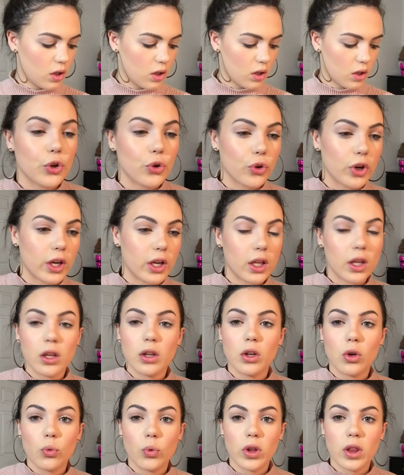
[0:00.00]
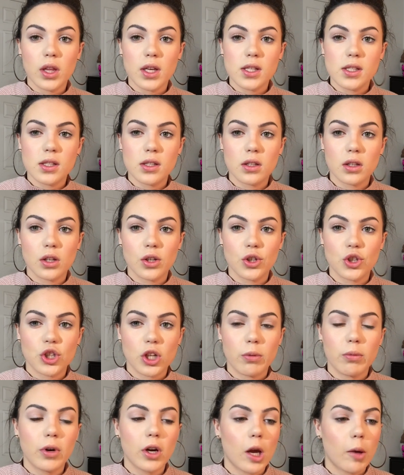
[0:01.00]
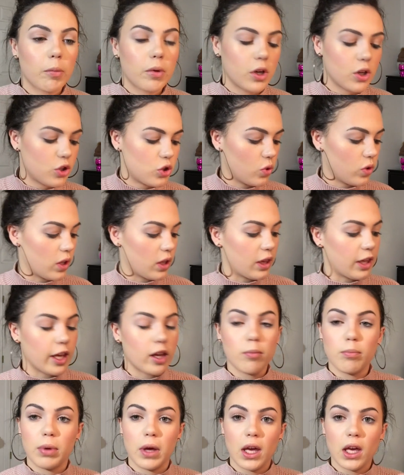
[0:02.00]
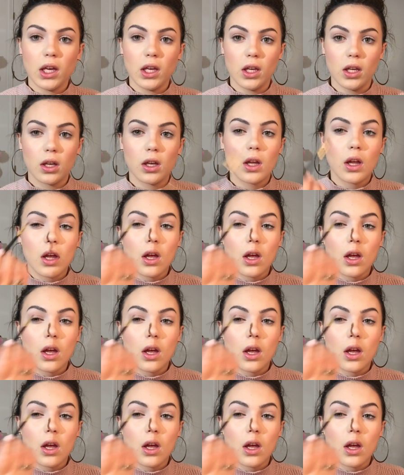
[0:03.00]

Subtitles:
For a gradient look with this shimmer, I'm going to do the light pink